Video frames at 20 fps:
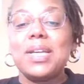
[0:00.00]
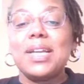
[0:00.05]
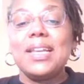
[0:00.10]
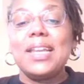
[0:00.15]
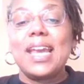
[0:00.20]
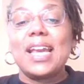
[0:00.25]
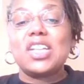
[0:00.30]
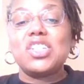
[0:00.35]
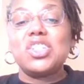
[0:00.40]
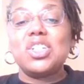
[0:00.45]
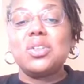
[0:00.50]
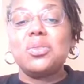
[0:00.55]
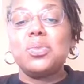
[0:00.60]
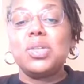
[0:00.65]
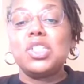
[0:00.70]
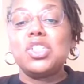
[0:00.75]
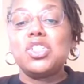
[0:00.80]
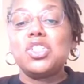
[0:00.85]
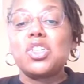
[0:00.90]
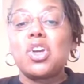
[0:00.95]
connection,
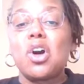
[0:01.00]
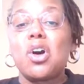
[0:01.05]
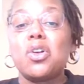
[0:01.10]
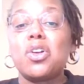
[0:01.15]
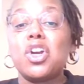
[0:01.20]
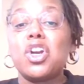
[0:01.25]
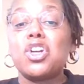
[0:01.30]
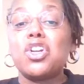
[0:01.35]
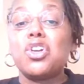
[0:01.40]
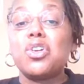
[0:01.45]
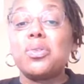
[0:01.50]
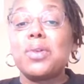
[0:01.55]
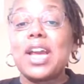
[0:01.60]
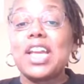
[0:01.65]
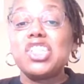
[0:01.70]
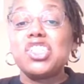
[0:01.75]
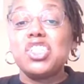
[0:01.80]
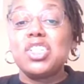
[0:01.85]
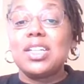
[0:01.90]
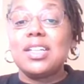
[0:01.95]
which is called
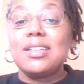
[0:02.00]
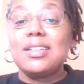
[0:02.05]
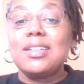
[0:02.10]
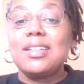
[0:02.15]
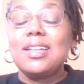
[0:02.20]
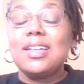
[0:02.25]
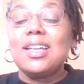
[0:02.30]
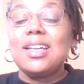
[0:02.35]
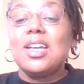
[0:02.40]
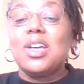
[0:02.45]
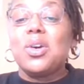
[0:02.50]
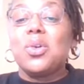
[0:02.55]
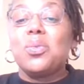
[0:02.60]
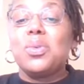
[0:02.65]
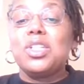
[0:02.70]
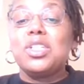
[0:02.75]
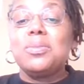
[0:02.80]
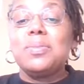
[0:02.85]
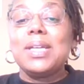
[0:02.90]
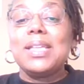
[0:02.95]
aggression,
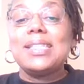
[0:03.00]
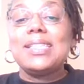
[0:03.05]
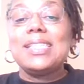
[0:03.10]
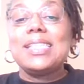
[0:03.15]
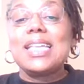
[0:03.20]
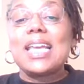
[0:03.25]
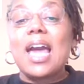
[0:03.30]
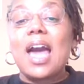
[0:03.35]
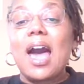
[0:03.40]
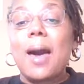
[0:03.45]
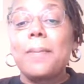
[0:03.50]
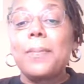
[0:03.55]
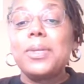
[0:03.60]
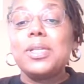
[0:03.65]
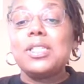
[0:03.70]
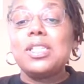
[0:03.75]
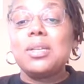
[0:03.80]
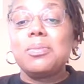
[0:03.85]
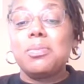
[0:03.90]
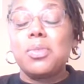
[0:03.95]
which means the
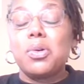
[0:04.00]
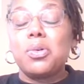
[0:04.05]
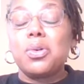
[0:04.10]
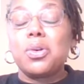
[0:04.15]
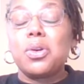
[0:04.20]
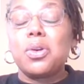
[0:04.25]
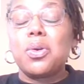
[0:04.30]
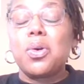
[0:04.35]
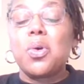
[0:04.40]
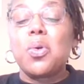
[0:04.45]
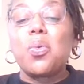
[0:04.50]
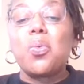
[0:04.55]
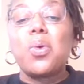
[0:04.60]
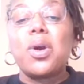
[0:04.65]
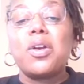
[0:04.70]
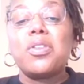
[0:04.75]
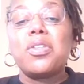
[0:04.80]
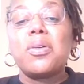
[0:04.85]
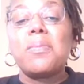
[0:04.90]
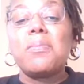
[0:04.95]
opposite motor
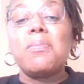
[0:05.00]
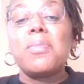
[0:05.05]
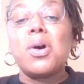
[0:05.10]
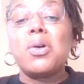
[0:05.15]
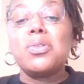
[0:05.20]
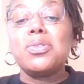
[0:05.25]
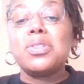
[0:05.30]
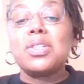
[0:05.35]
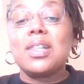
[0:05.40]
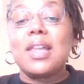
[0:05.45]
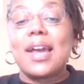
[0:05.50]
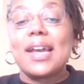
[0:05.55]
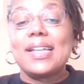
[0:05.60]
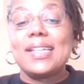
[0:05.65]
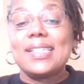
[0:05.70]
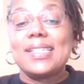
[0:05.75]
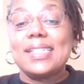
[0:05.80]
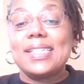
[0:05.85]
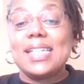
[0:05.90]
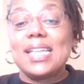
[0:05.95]
where the most light
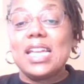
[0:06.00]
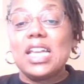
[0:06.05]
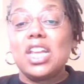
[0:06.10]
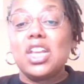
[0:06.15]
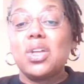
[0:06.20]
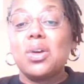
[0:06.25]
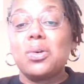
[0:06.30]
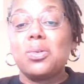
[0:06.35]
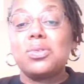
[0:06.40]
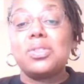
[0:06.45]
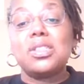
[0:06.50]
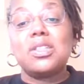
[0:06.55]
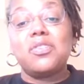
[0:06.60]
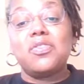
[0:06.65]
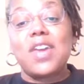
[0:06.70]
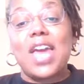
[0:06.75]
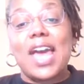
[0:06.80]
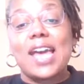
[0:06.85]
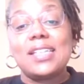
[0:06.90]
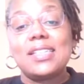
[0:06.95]
is seen goes the
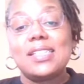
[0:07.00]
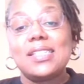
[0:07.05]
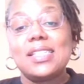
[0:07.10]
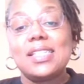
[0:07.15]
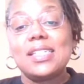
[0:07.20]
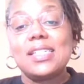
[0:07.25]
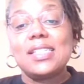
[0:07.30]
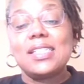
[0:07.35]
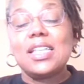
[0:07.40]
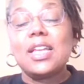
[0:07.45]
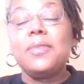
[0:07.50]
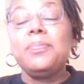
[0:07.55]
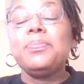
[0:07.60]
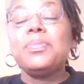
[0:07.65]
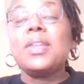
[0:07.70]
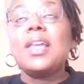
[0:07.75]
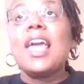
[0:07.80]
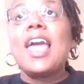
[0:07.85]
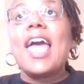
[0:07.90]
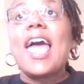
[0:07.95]
fastest.
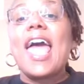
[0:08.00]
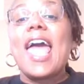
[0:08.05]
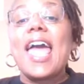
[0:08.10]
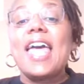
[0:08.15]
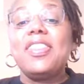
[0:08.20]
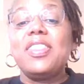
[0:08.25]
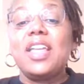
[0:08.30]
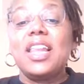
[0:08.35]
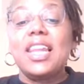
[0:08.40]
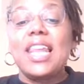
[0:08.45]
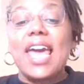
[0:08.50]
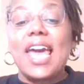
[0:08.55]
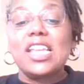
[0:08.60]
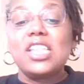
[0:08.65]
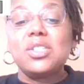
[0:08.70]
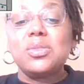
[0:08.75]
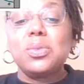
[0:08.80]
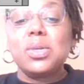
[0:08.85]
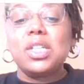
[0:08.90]
And the last